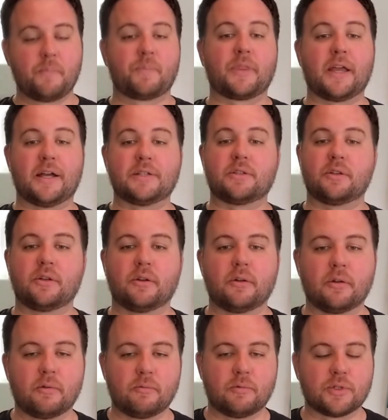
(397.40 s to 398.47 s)
guys on
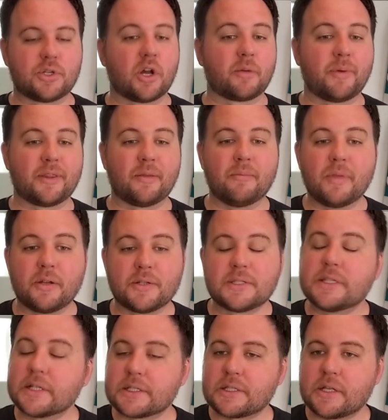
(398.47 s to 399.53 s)
your, we'll talk about the middle
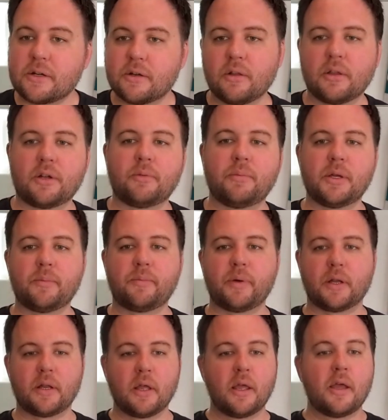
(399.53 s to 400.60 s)
six here in a little bit,
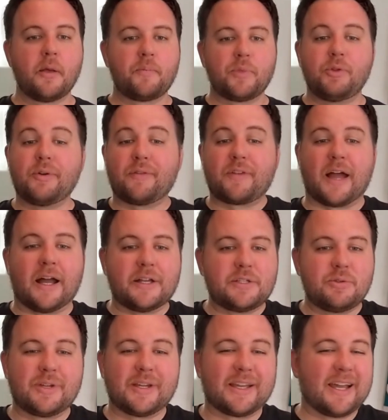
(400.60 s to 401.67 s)
but you have guys
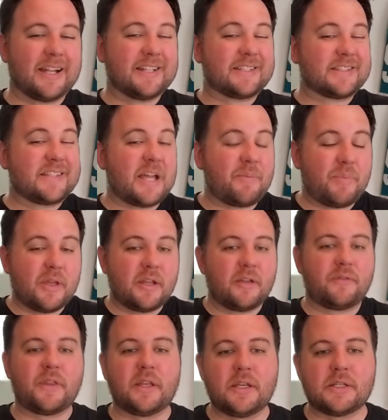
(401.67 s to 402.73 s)
who can kind of step in
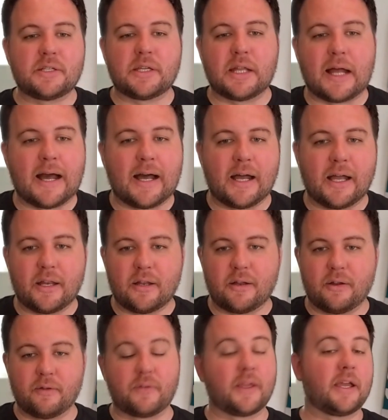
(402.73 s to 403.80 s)
if they need to get hot,
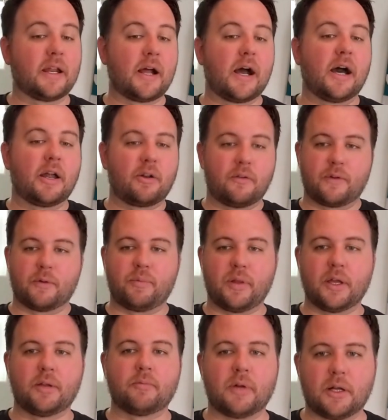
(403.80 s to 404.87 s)
or if they get hot, or if they're
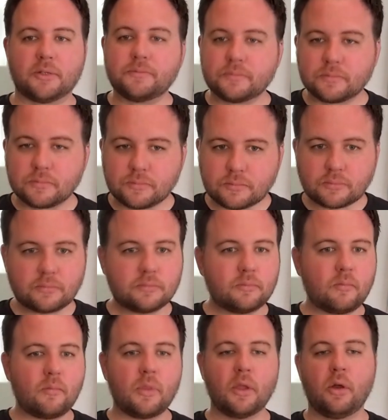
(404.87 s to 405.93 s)
playing well,
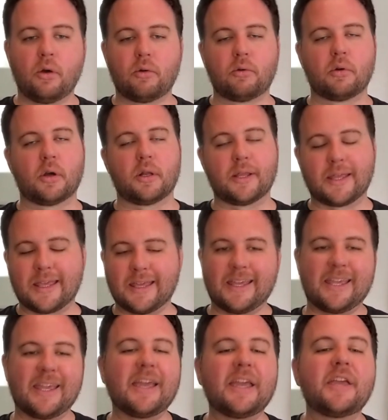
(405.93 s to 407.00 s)
or like
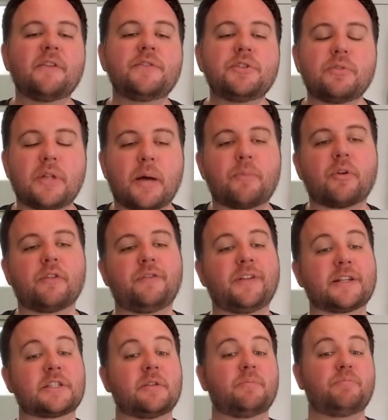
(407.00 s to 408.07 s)
it gives you a lot more
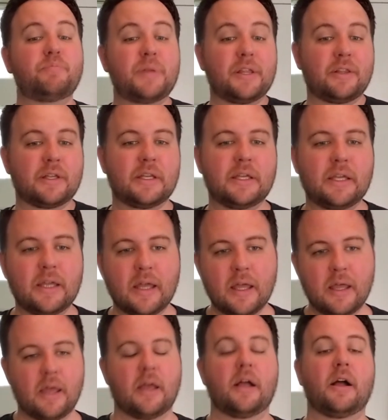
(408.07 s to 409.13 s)
flexibility
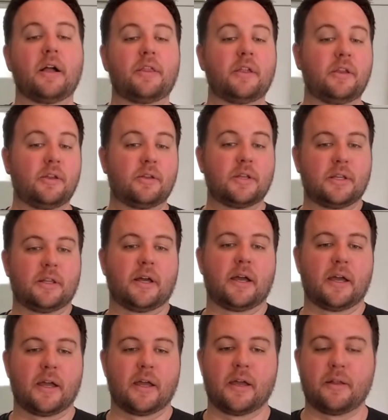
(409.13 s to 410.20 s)
than you did
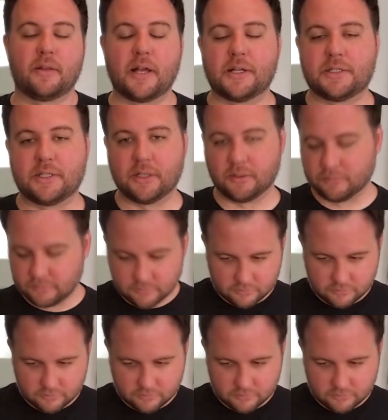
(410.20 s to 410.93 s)
last year.